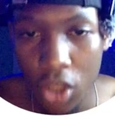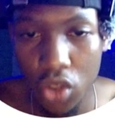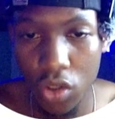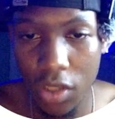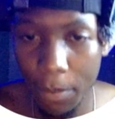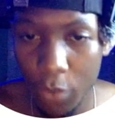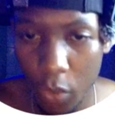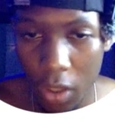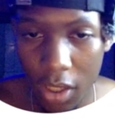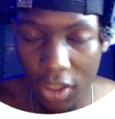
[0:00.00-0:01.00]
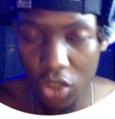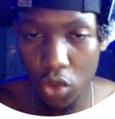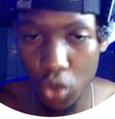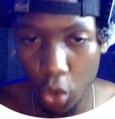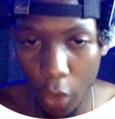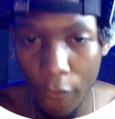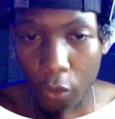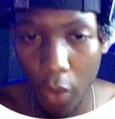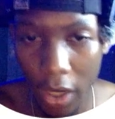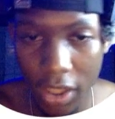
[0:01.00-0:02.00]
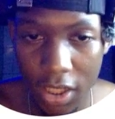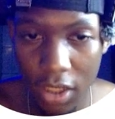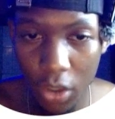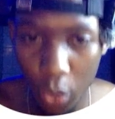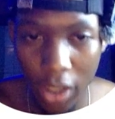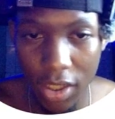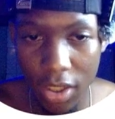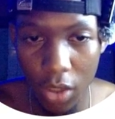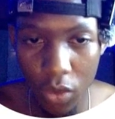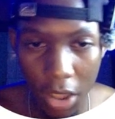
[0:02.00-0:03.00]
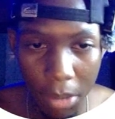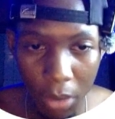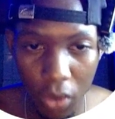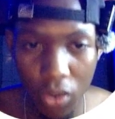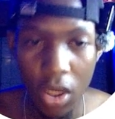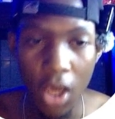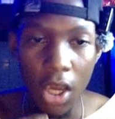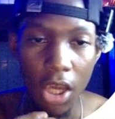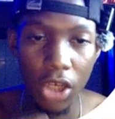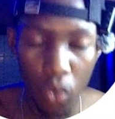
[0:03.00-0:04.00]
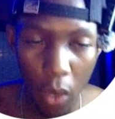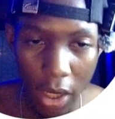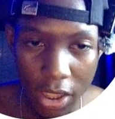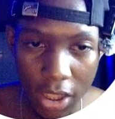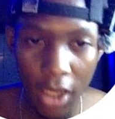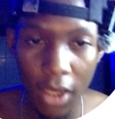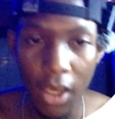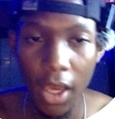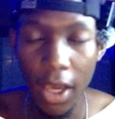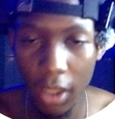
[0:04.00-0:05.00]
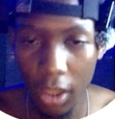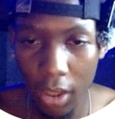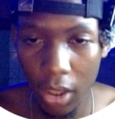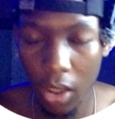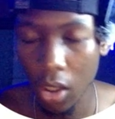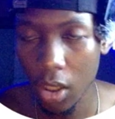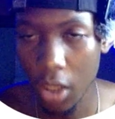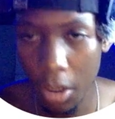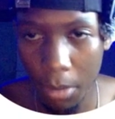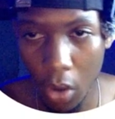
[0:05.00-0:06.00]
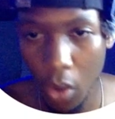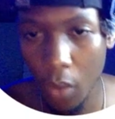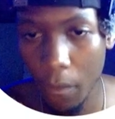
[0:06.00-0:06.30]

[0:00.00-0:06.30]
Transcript: so step three in this tutorial for writing great sales emails is writing a killer email